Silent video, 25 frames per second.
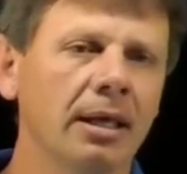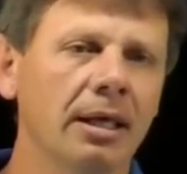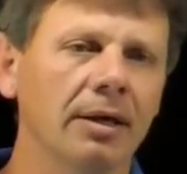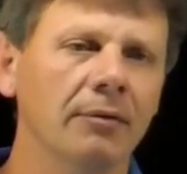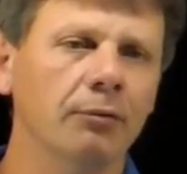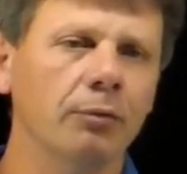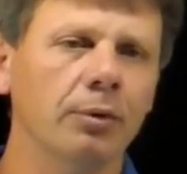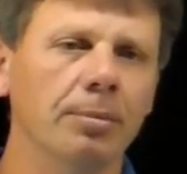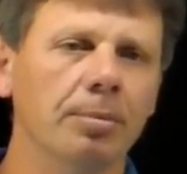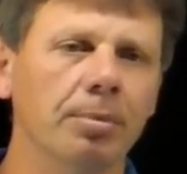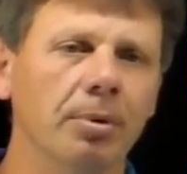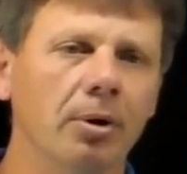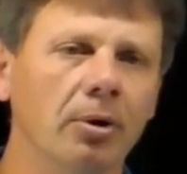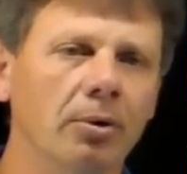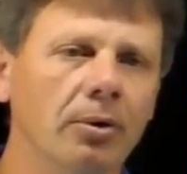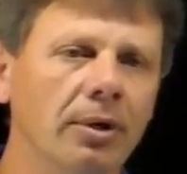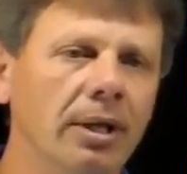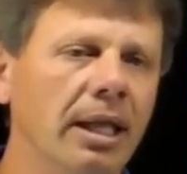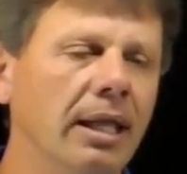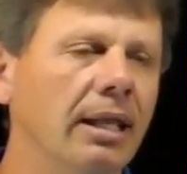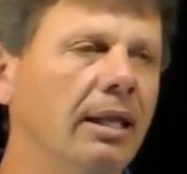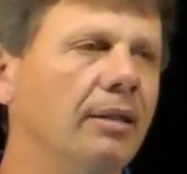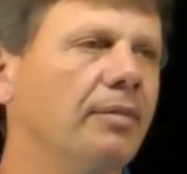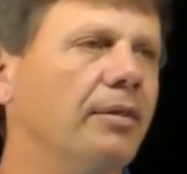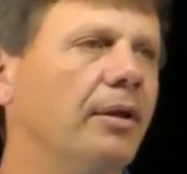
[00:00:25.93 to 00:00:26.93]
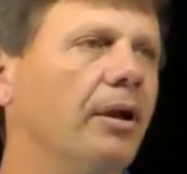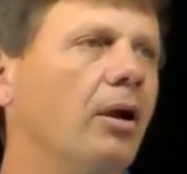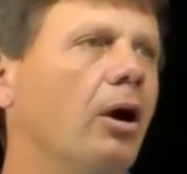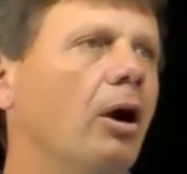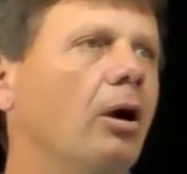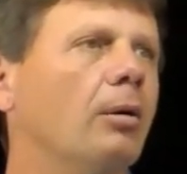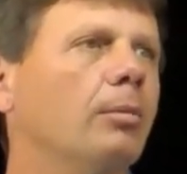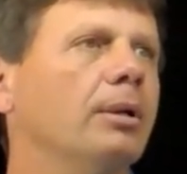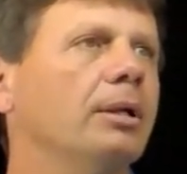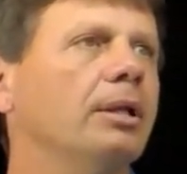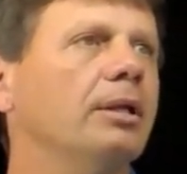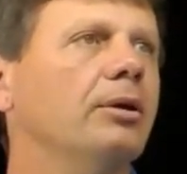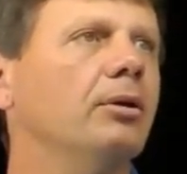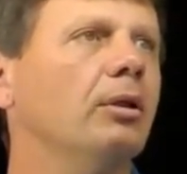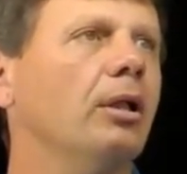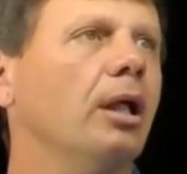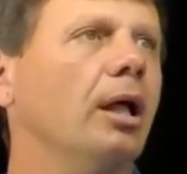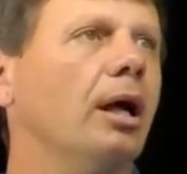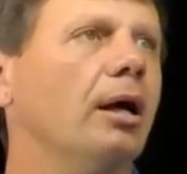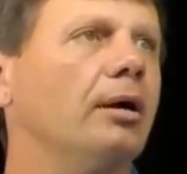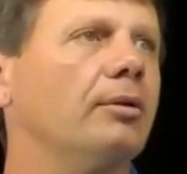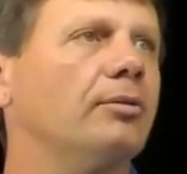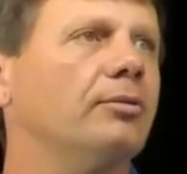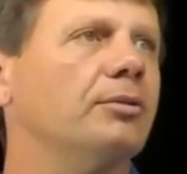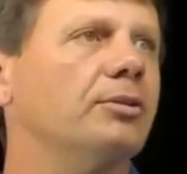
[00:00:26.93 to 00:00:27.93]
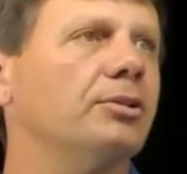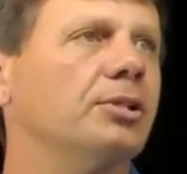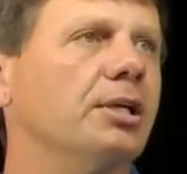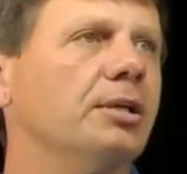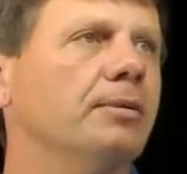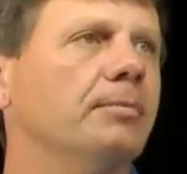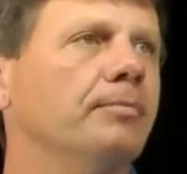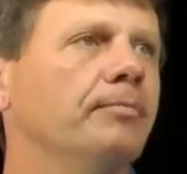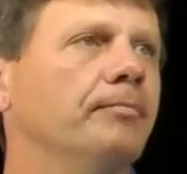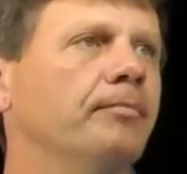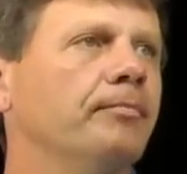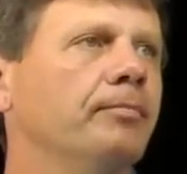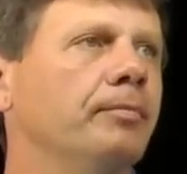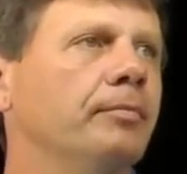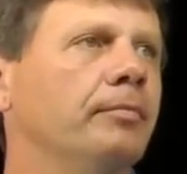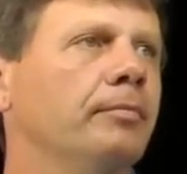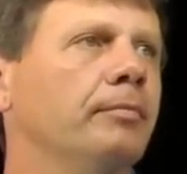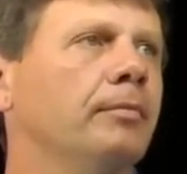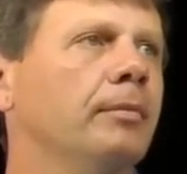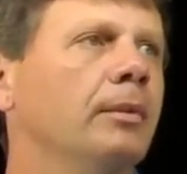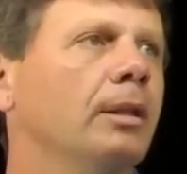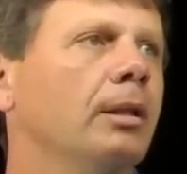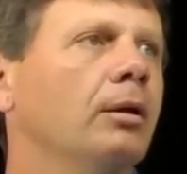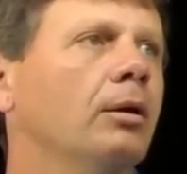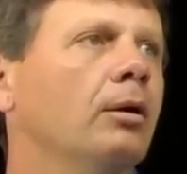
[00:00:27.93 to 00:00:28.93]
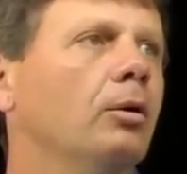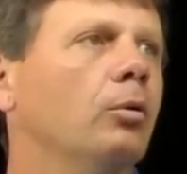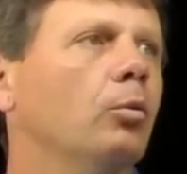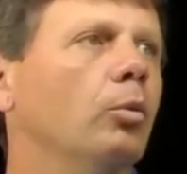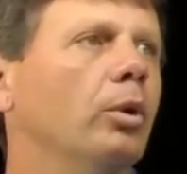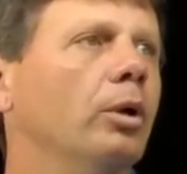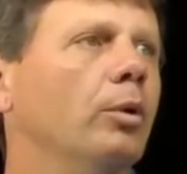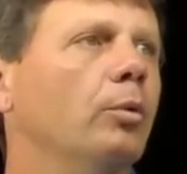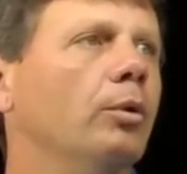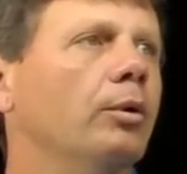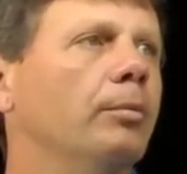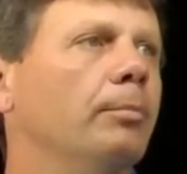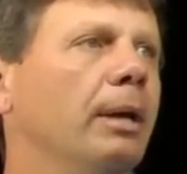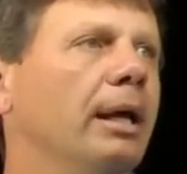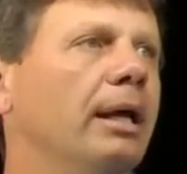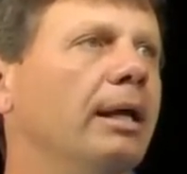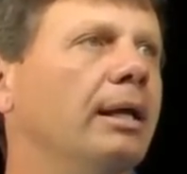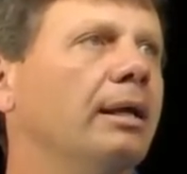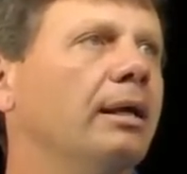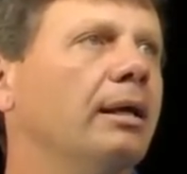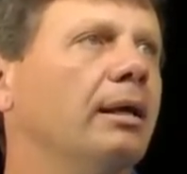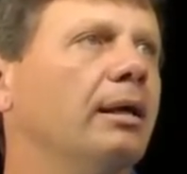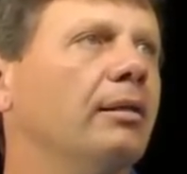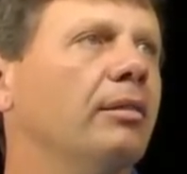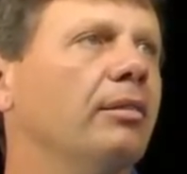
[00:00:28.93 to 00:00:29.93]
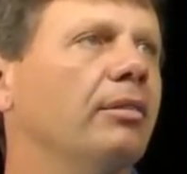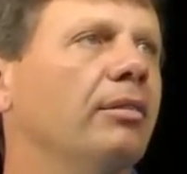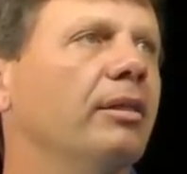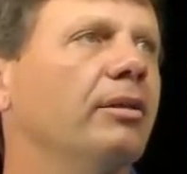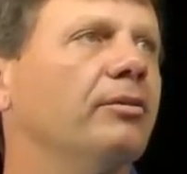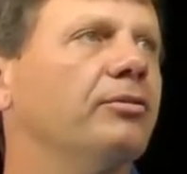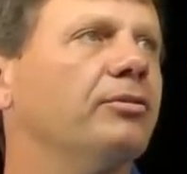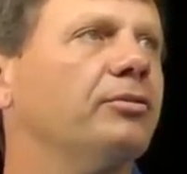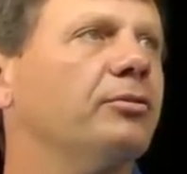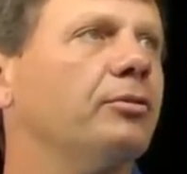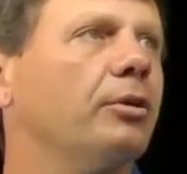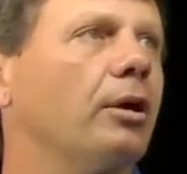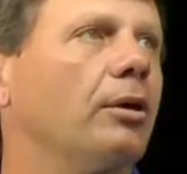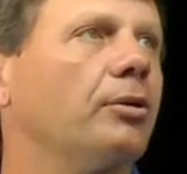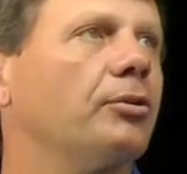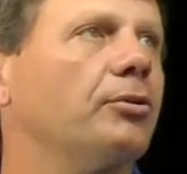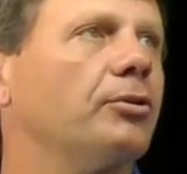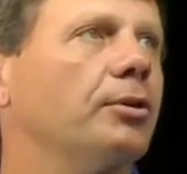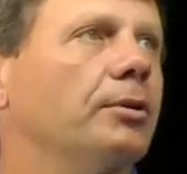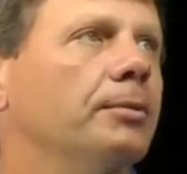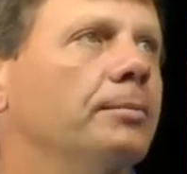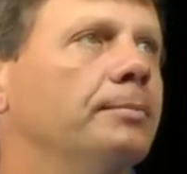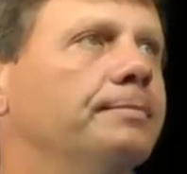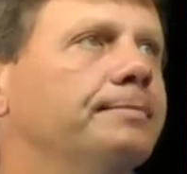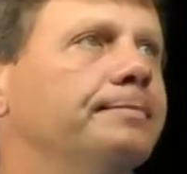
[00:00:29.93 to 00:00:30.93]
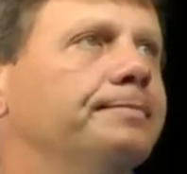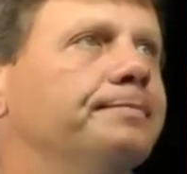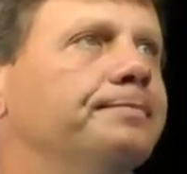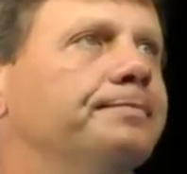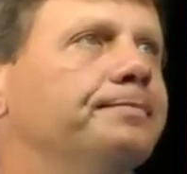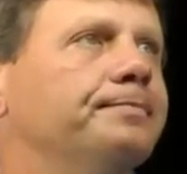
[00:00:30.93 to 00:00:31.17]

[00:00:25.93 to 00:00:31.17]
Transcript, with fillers: If we protonate at the carbonyl oxygen, we would make this structure,